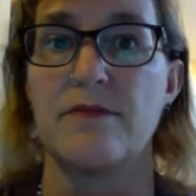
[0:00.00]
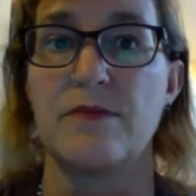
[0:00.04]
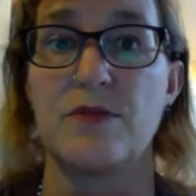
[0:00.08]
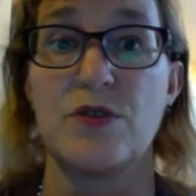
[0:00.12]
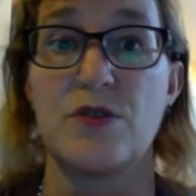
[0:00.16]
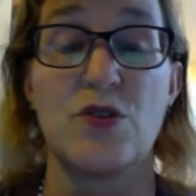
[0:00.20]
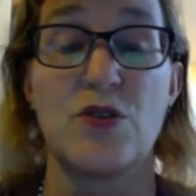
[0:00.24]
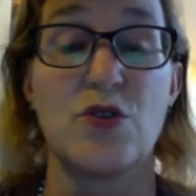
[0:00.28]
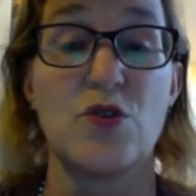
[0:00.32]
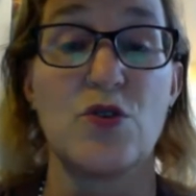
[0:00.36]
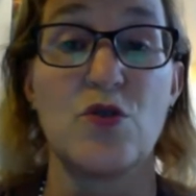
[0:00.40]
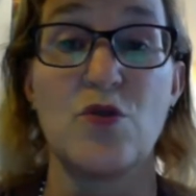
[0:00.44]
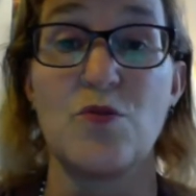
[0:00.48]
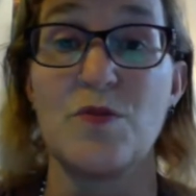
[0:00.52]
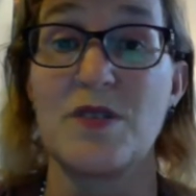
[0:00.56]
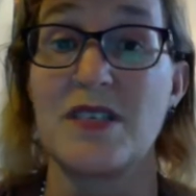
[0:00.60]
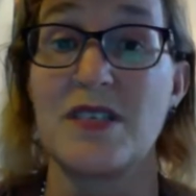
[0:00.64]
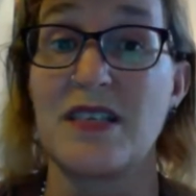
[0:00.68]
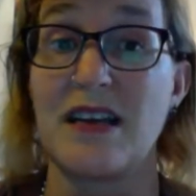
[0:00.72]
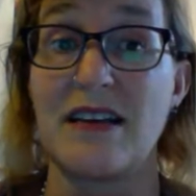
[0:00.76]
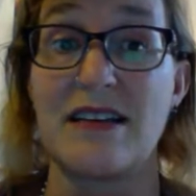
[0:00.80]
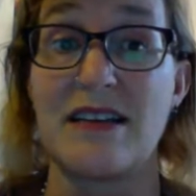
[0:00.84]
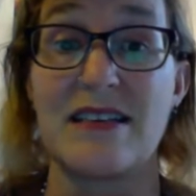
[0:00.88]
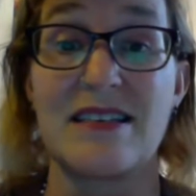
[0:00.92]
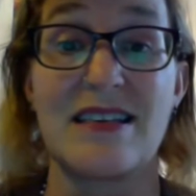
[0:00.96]
Zoom
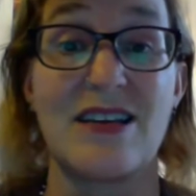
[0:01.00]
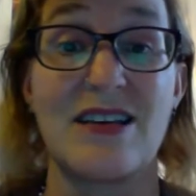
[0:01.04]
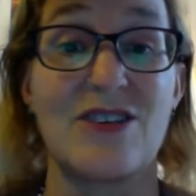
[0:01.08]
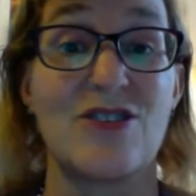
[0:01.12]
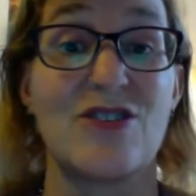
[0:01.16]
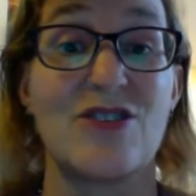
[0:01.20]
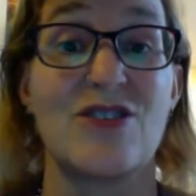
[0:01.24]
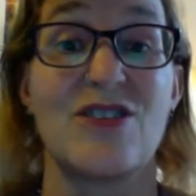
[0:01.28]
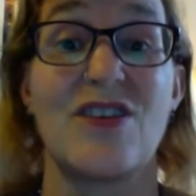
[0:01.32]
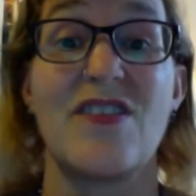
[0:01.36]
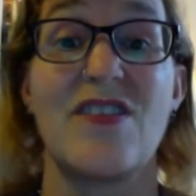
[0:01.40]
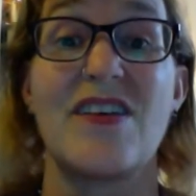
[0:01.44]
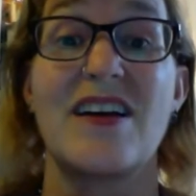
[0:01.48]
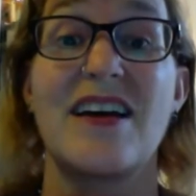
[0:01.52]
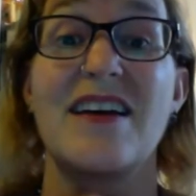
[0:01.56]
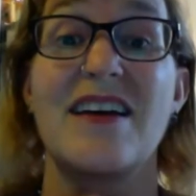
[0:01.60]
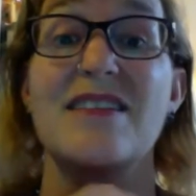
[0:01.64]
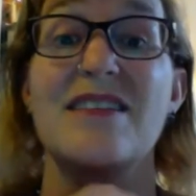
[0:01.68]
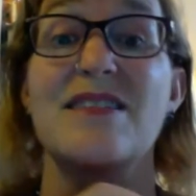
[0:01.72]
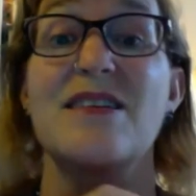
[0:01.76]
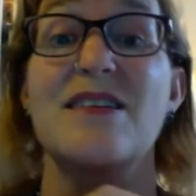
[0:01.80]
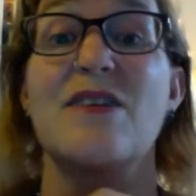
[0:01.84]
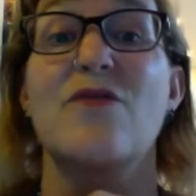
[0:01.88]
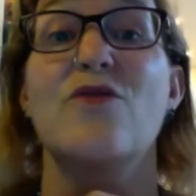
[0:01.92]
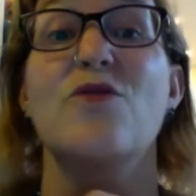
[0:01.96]
study sessions, all that kind
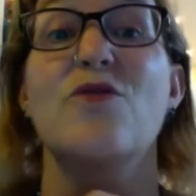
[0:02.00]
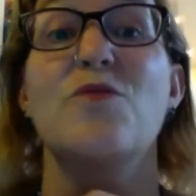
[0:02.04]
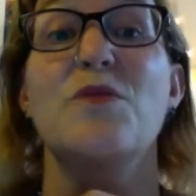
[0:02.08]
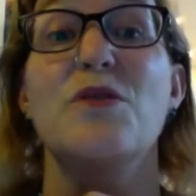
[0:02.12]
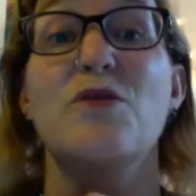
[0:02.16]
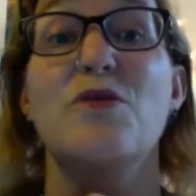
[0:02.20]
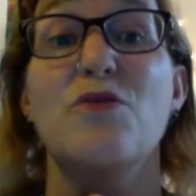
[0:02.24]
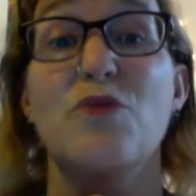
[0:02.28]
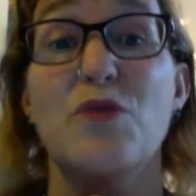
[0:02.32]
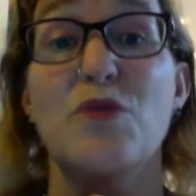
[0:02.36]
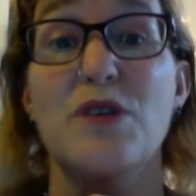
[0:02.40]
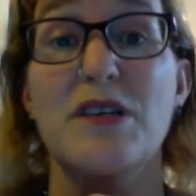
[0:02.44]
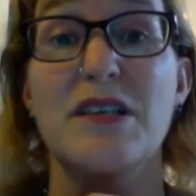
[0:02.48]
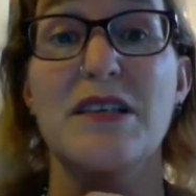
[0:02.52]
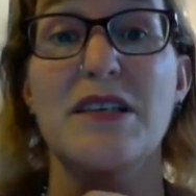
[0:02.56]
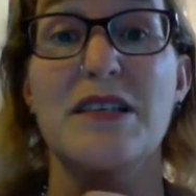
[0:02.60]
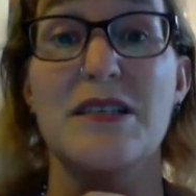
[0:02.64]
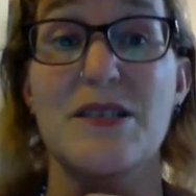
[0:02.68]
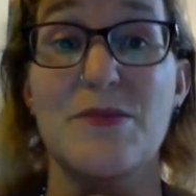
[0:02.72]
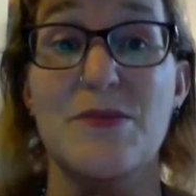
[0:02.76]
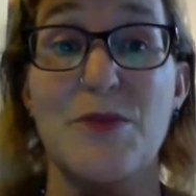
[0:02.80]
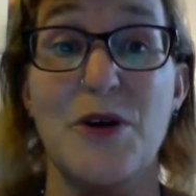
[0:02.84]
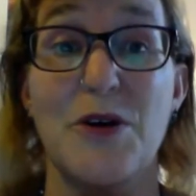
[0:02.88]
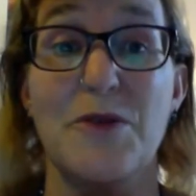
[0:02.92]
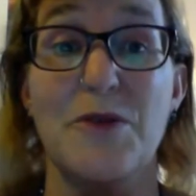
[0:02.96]
of stuff would be really
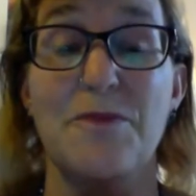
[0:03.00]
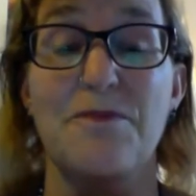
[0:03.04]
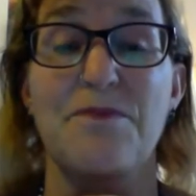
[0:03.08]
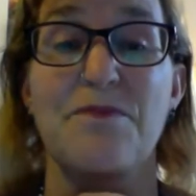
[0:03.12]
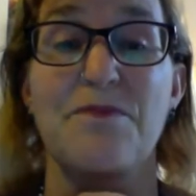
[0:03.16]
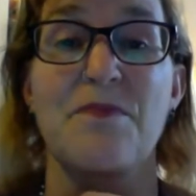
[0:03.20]
smart.